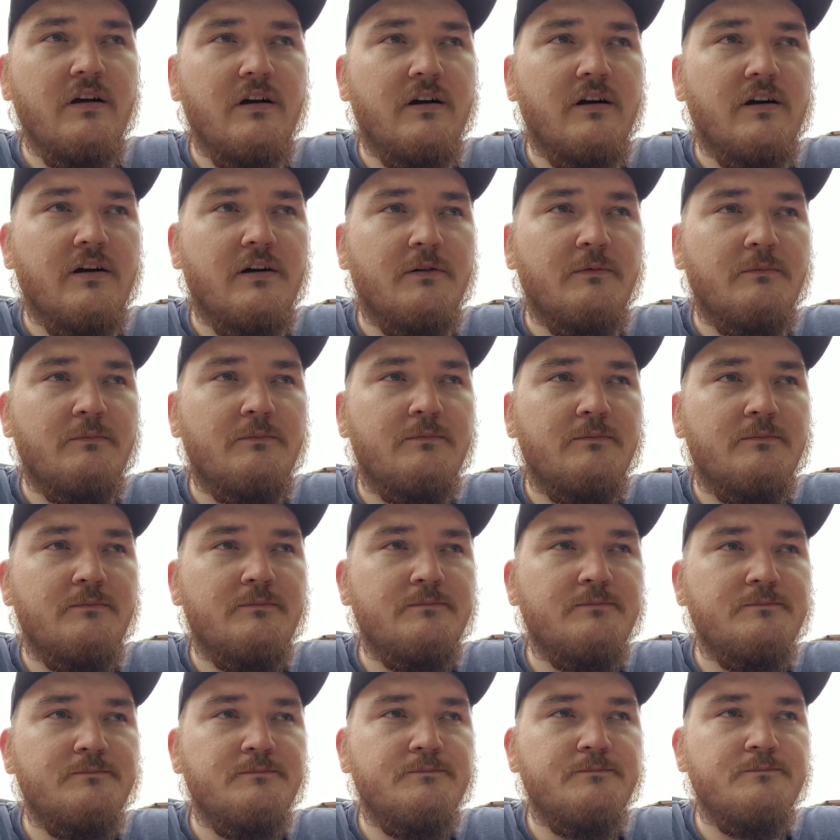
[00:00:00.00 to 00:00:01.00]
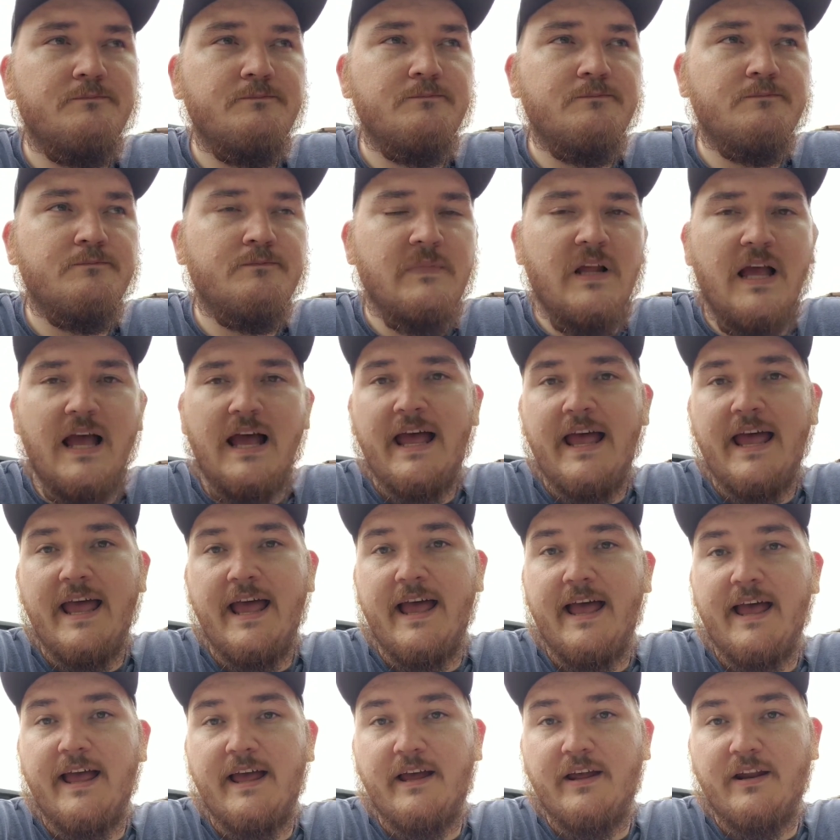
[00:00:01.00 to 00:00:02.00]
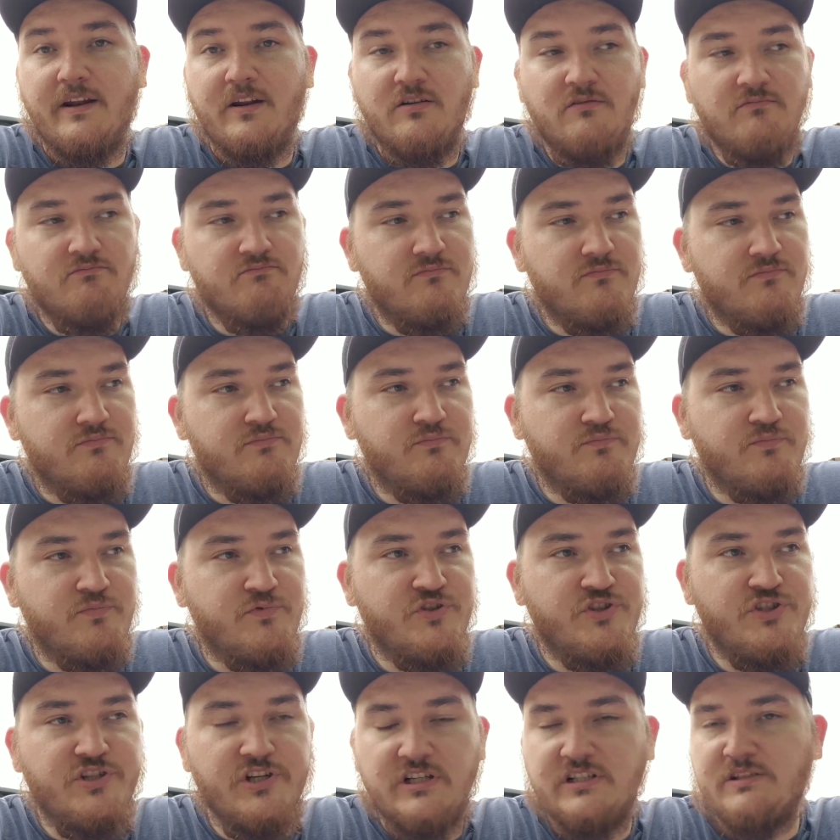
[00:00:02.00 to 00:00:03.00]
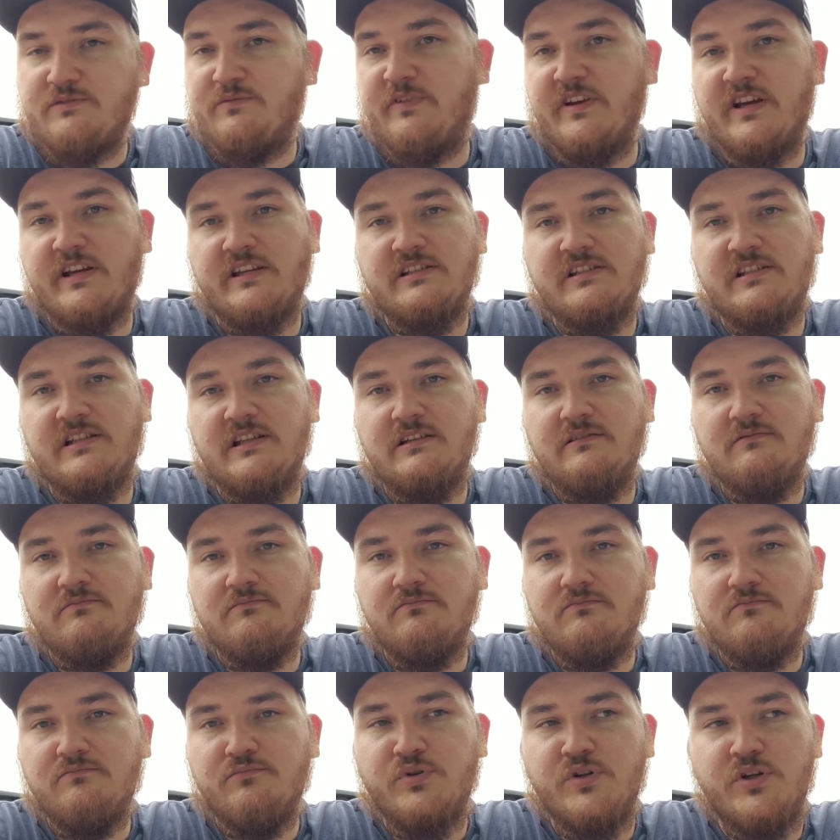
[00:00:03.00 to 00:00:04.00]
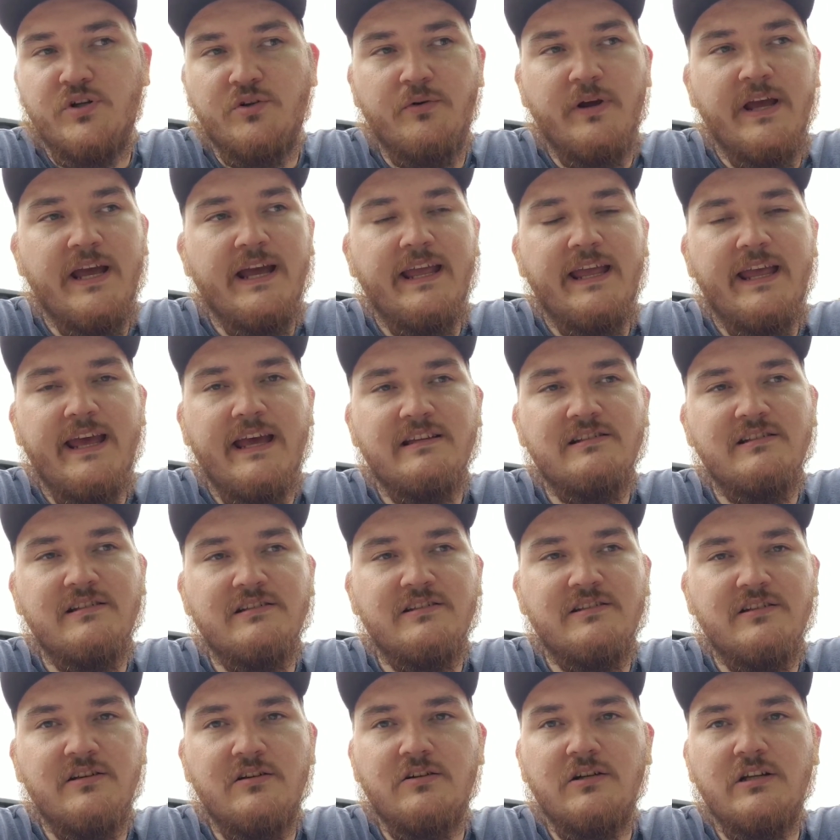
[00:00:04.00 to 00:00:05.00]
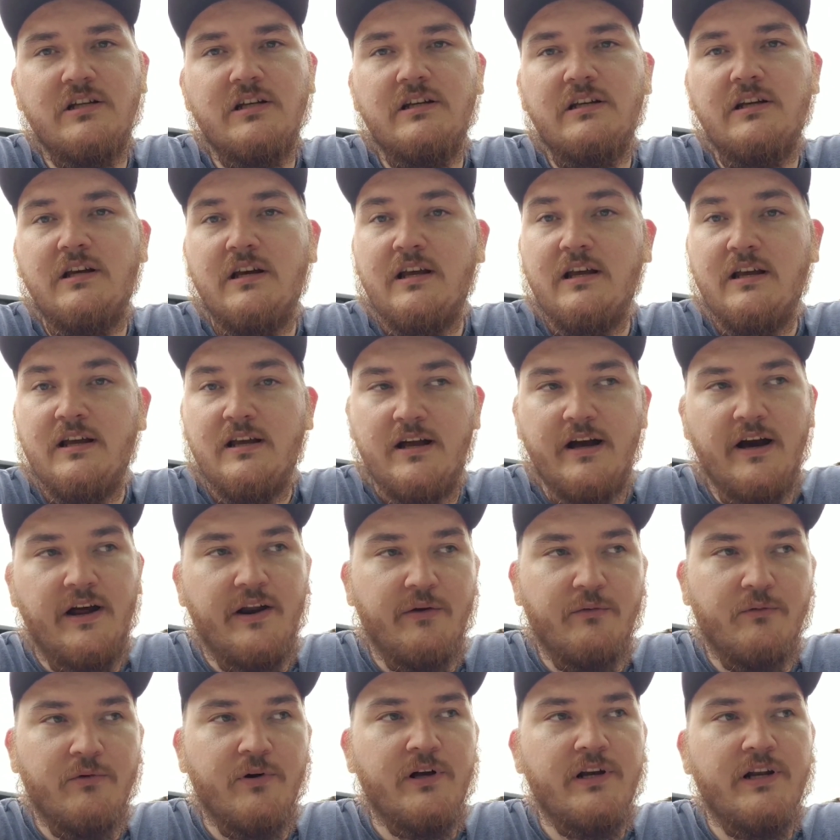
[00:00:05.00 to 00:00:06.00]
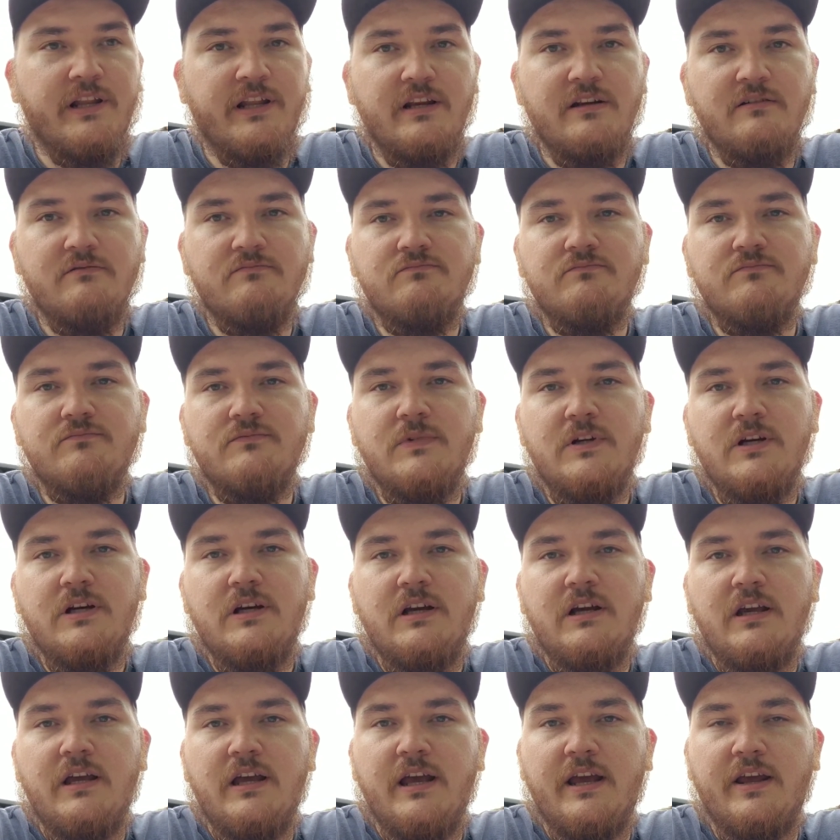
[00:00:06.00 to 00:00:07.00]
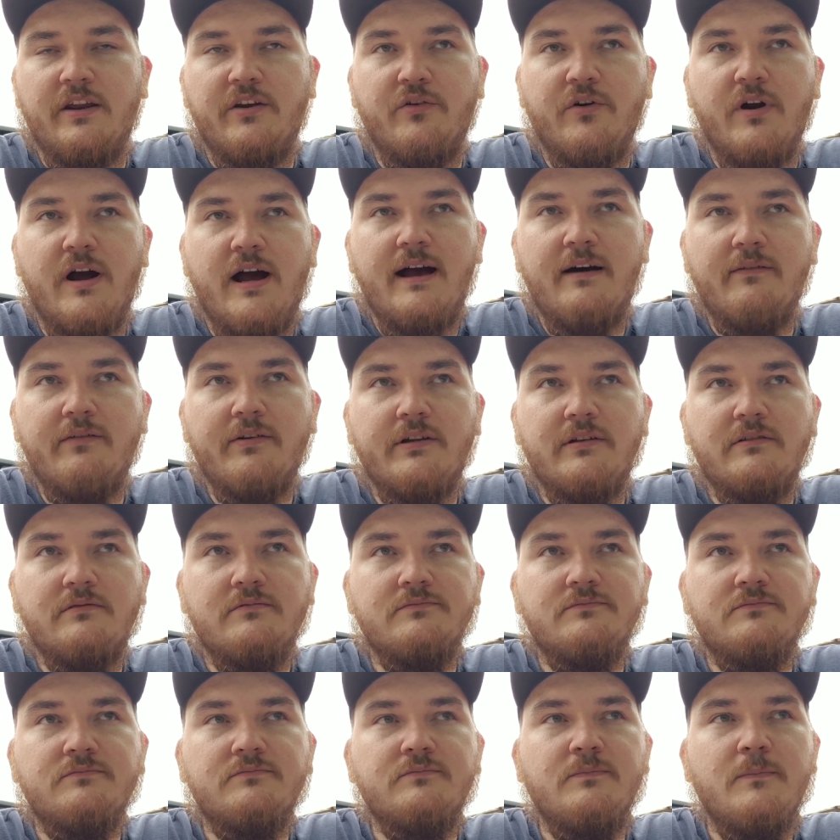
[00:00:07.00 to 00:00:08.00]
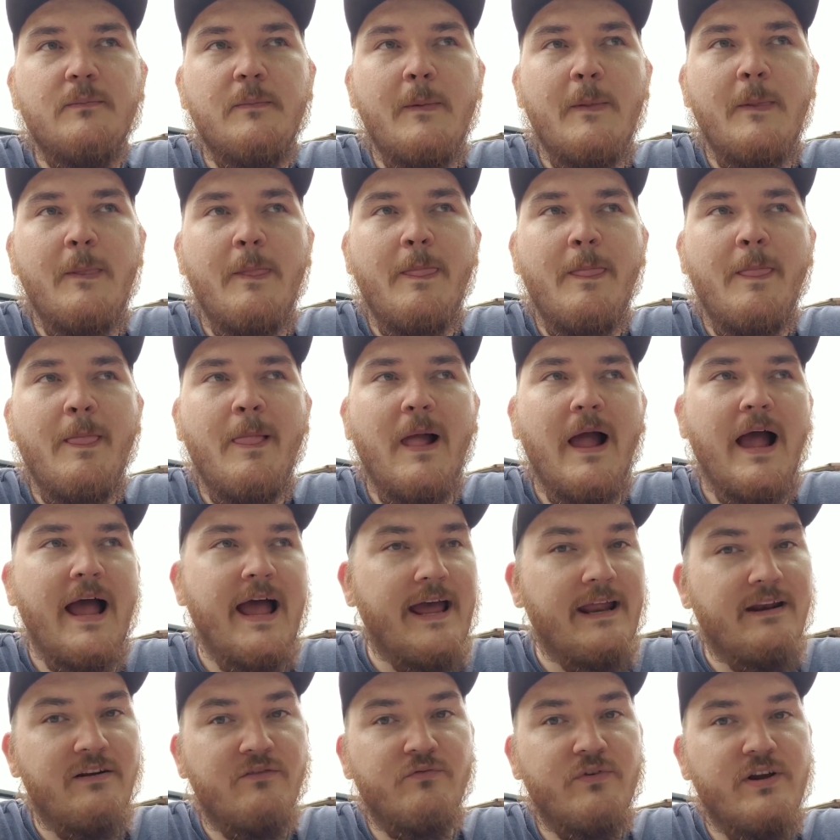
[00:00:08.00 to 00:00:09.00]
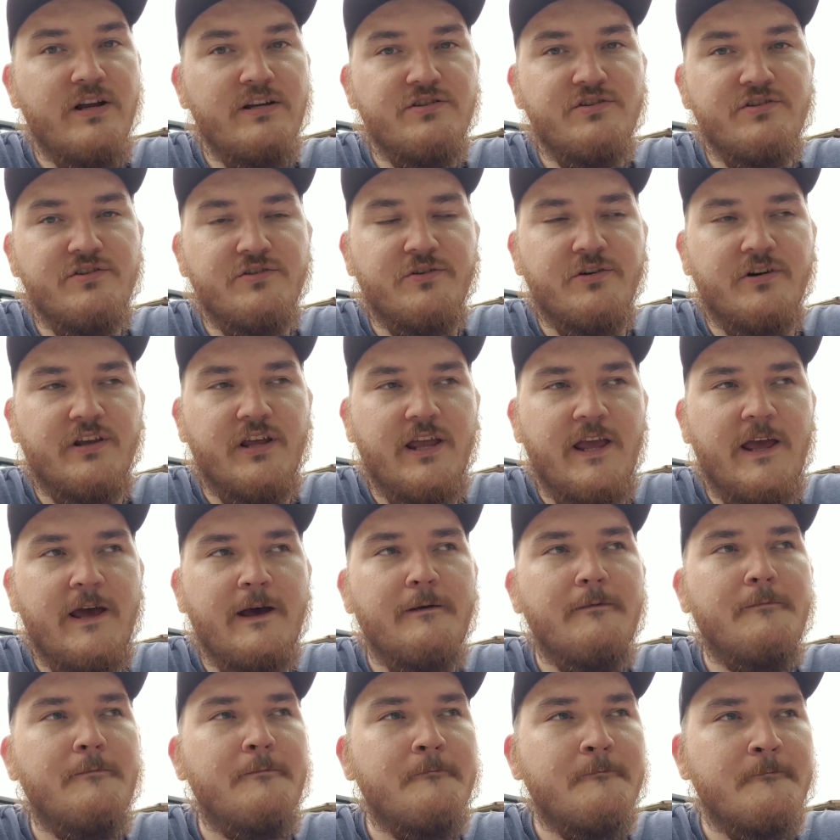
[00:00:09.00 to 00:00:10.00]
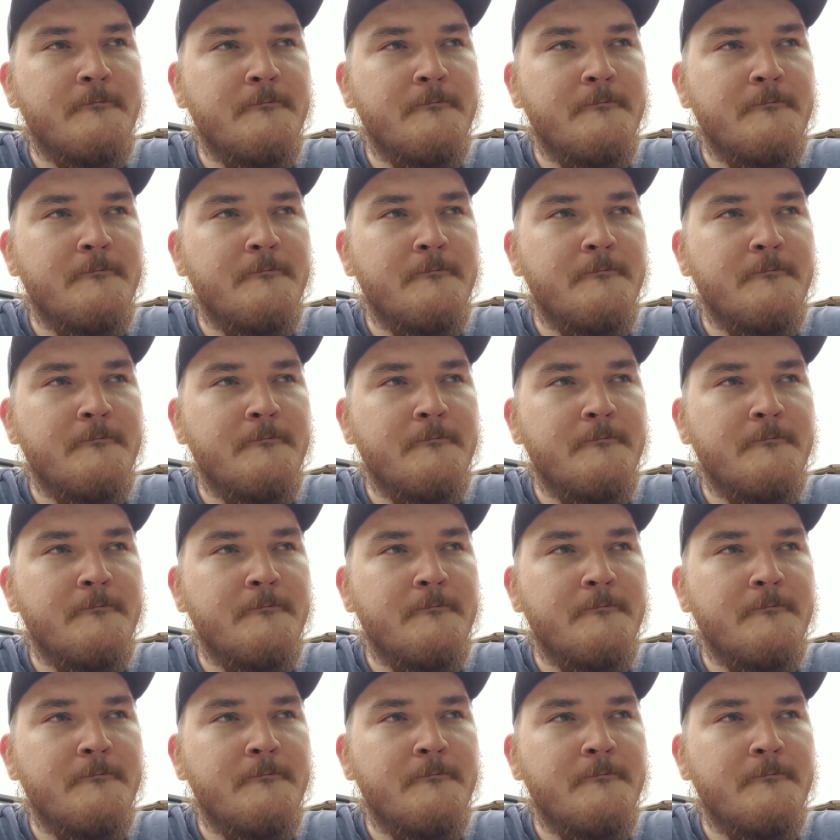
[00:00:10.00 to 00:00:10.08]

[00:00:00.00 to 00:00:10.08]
I had just fixed it, put new head gaskets on it, got it running and driving. I hadn't registered it yet,